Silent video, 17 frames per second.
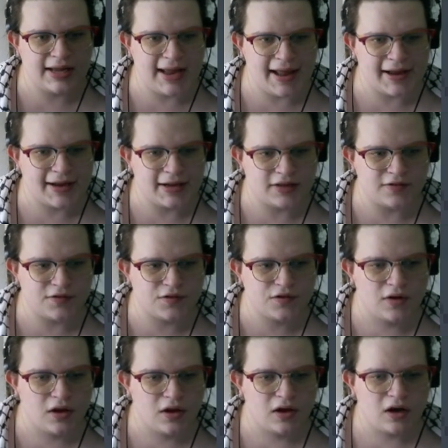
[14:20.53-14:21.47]
Ekans
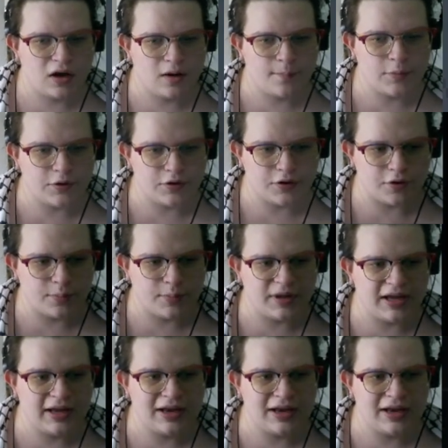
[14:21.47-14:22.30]
up a little bit.